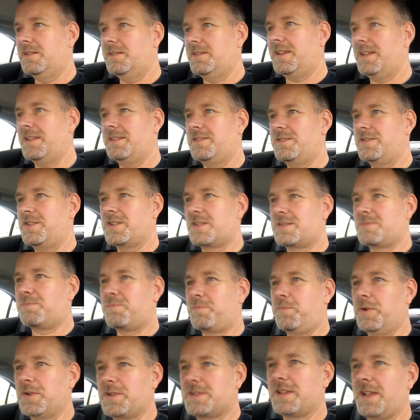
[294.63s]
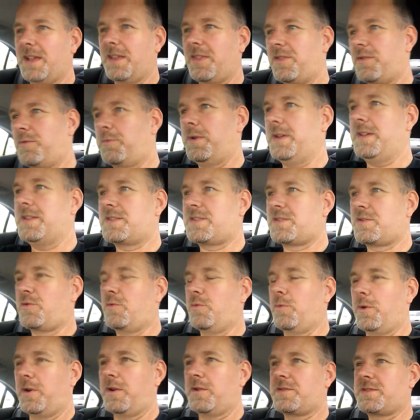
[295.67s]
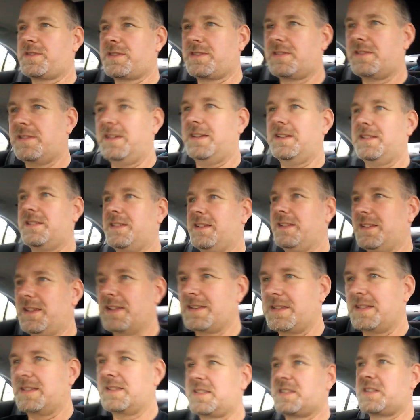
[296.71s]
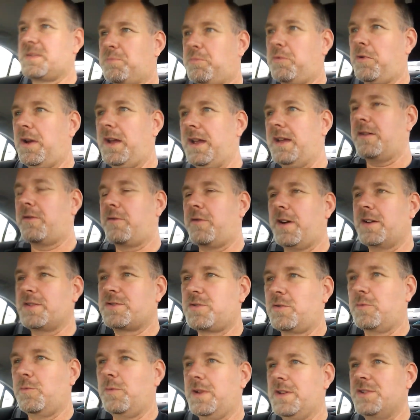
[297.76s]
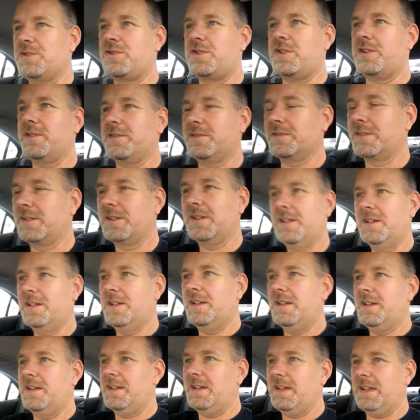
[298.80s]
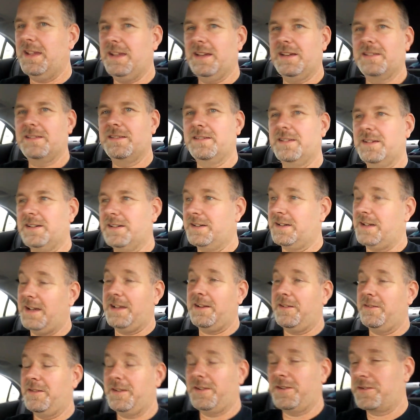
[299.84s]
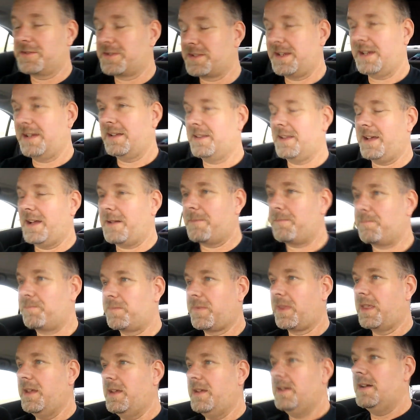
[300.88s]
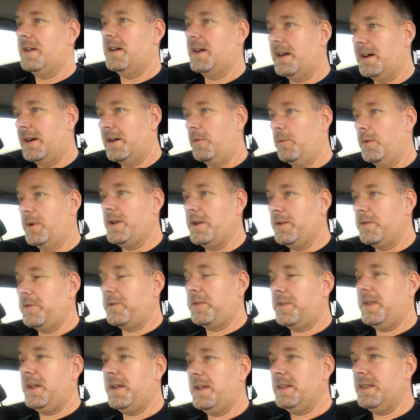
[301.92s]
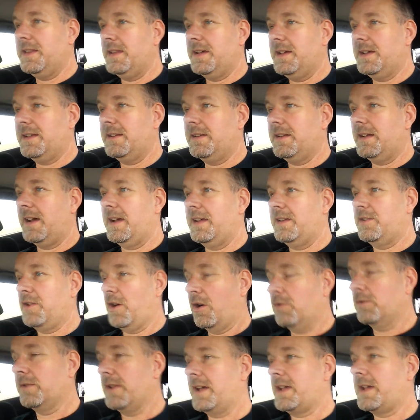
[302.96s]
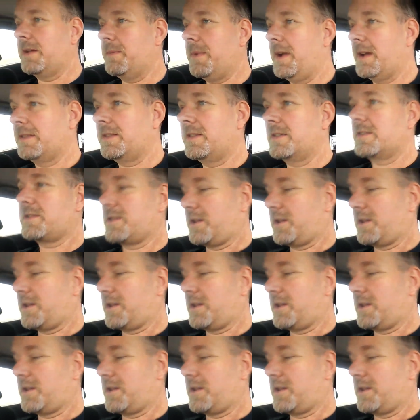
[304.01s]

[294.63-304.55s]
It just puts like 3 squirts. It doesn't spray across your windshield. And I don't understand One other thing that I don't like about this